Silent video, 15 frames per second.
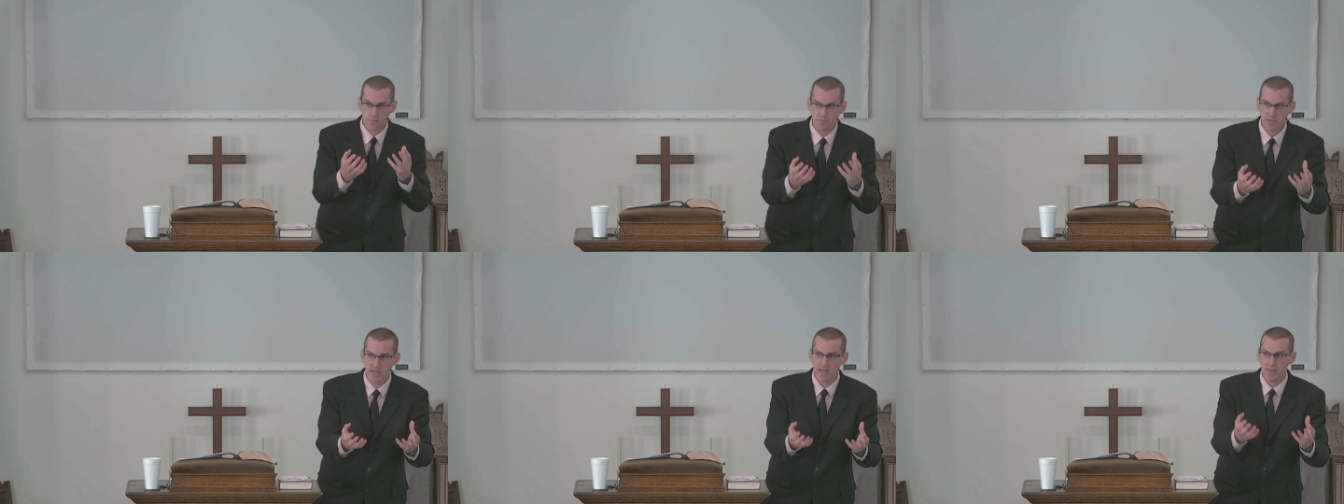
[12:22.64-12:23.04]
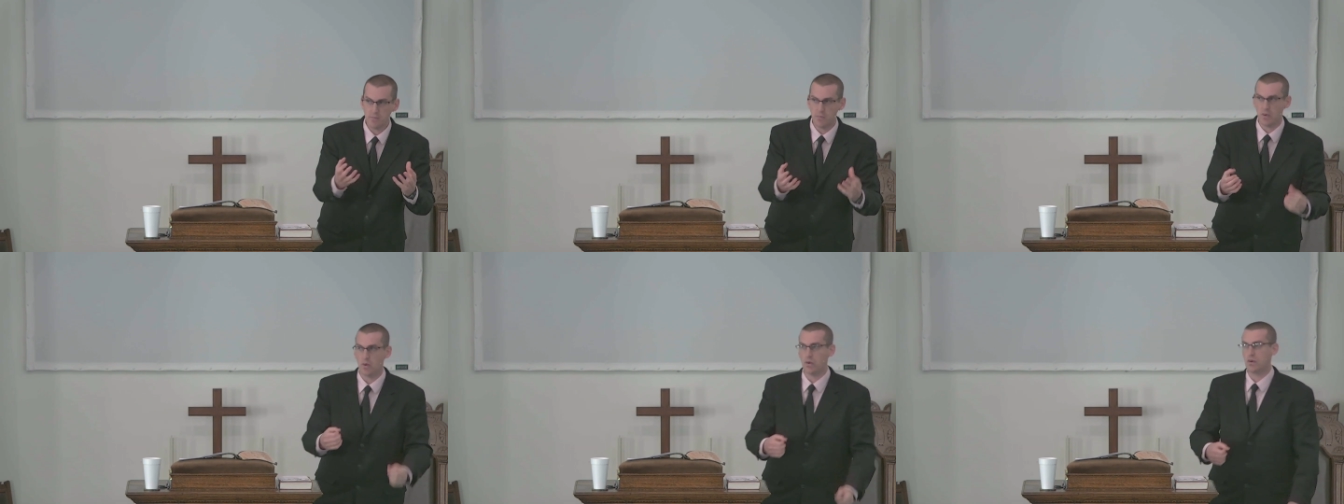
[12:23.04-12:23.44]
these
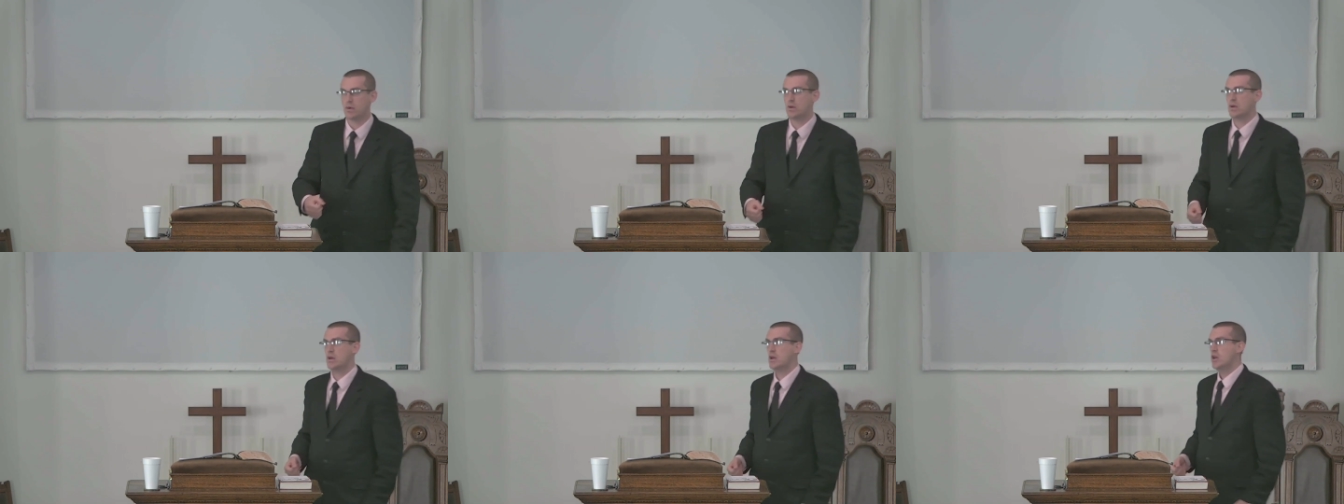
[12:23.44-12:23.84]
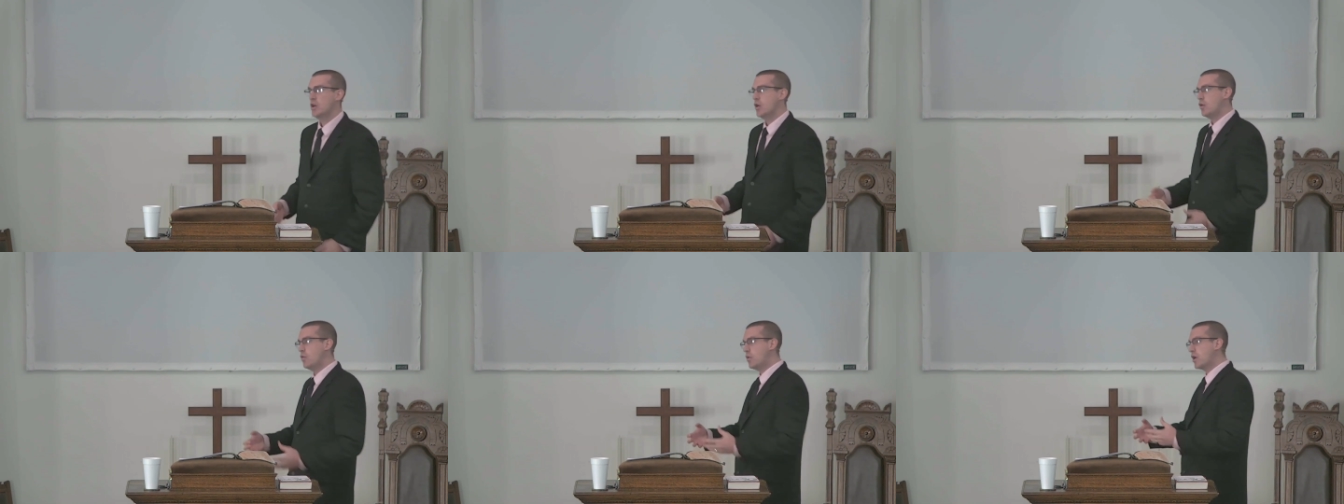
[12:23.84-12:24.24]
people
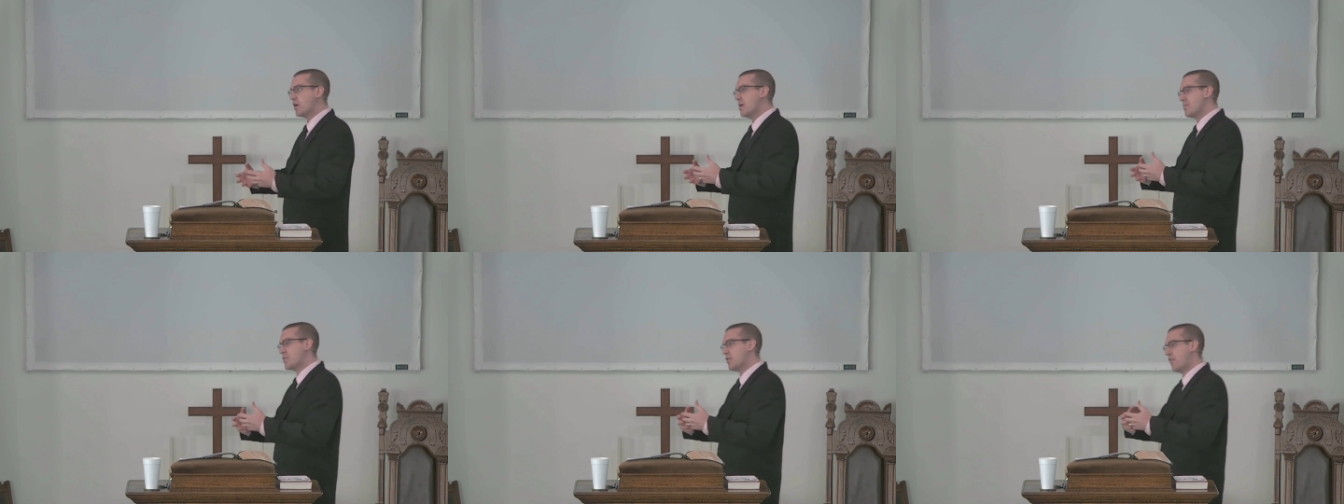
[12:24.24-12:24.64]
who were